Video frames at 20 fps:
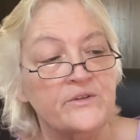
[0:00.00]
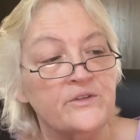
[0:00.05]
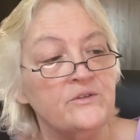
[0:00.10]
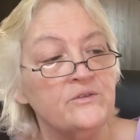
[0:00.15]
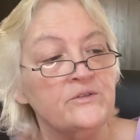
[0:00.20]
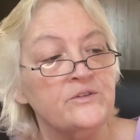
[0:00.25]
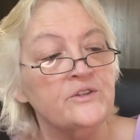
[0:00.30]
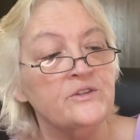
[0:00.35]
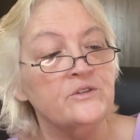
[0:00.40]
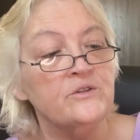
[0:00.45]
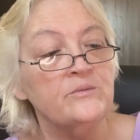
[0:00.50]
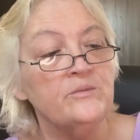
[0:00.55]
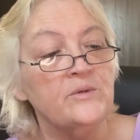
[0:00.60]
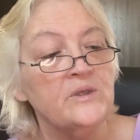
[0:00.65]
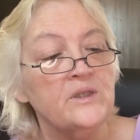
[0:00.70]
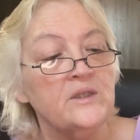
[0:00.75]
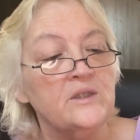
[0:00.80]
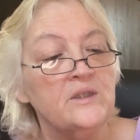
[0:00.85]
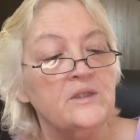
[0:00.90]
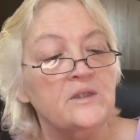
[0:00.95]
YouTube,
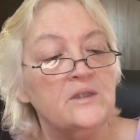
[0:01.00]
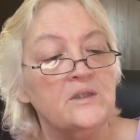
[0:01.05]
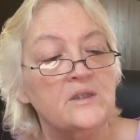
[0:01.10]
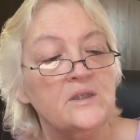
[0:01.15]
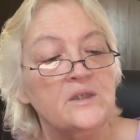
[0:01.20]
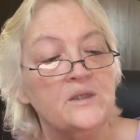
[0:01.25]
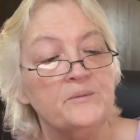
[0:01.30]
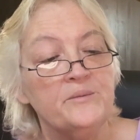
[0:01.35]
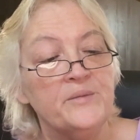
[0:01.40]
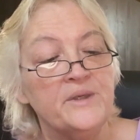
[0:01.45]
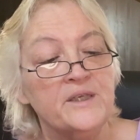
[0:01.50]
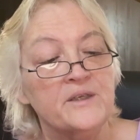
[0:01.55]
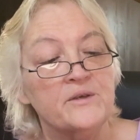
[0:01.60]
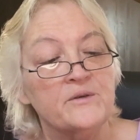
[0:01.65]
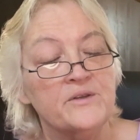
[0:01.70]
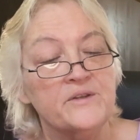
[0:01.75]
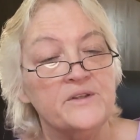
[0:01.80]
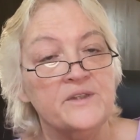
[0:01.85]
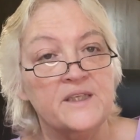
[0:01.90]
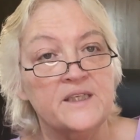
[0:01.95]
be here
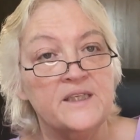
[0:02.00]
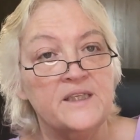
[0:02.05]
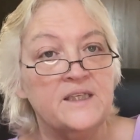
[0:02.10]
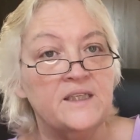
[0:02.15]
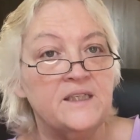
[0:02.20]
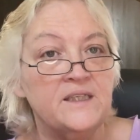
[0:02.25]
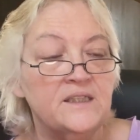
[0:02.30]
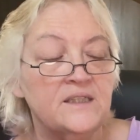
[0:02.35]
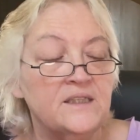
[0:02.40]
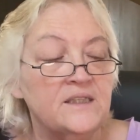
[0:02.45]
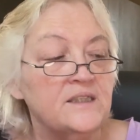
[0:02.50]
with Nikki,